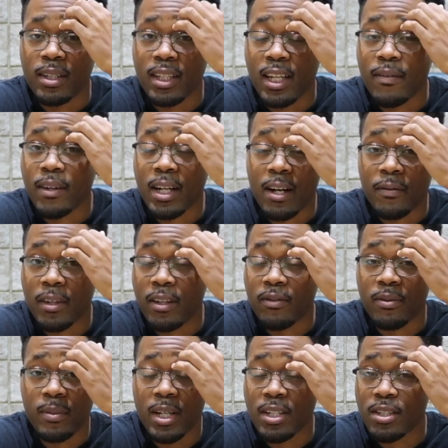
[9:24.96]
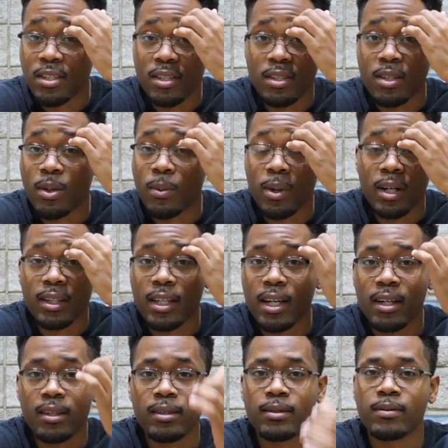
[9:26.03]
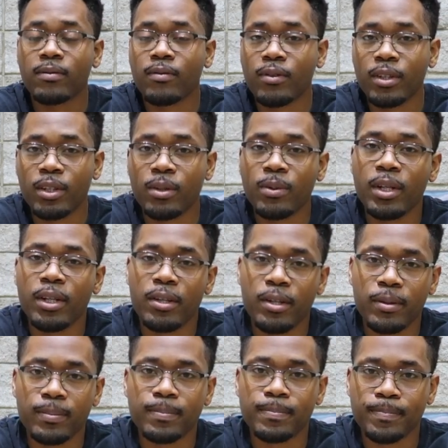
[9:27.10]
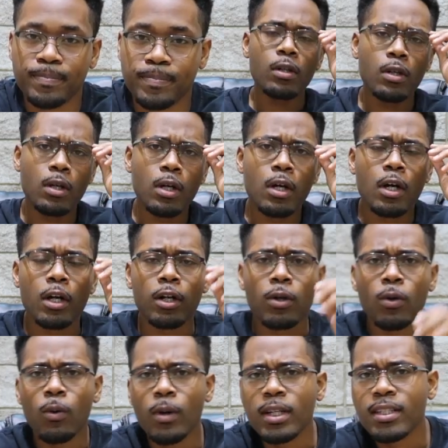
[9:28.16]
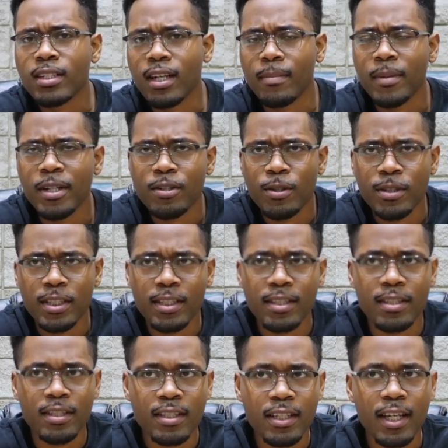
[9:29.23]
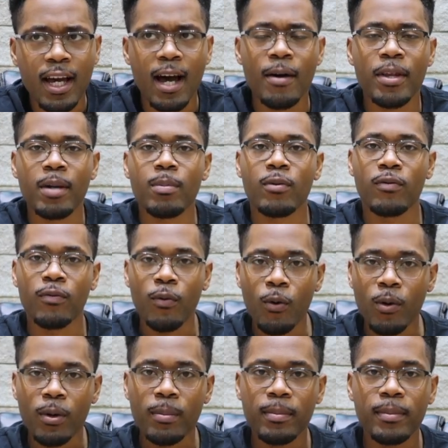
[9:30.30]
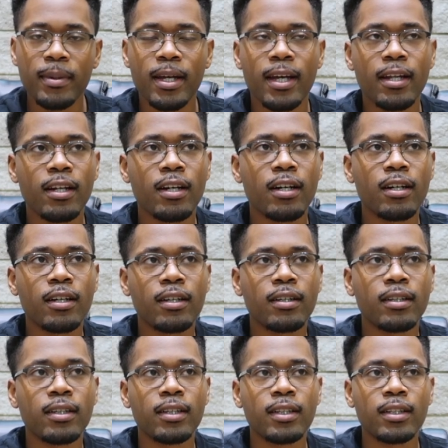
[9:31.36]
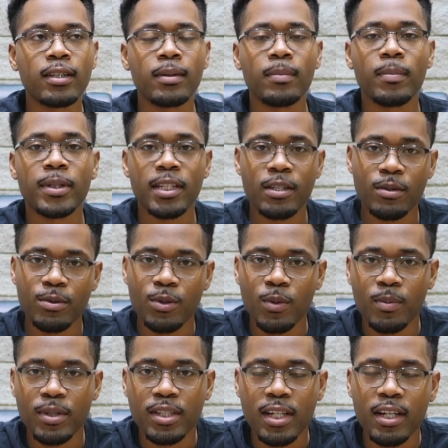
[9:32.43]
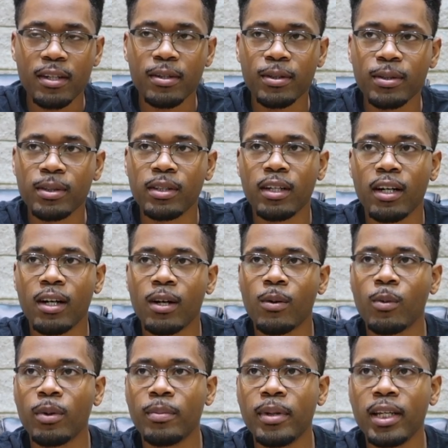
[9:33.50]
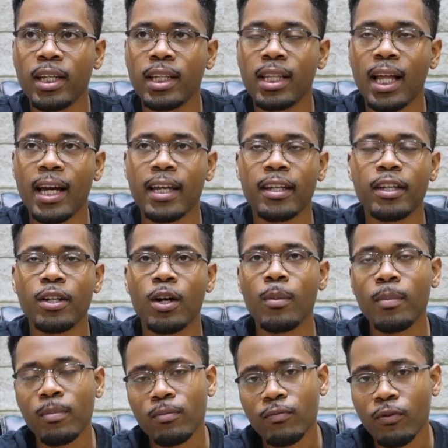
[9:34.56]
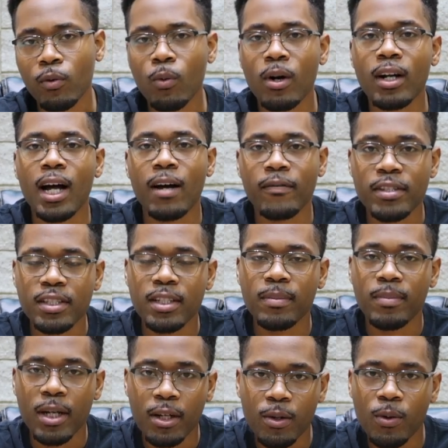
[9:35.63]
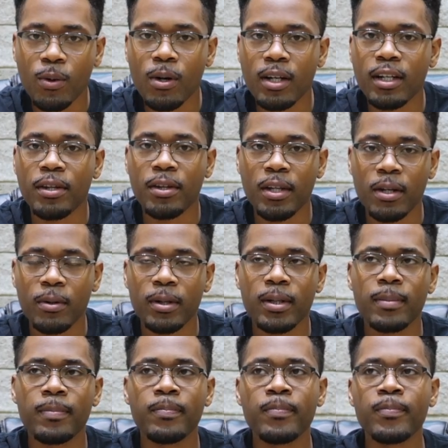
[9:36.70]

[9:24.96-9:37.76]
giving out that information don't want that for you either. Coins, I'm interested to see how they perform in a potential super cycle. Would be like, for one, obviously Bitcoin, Ethereum,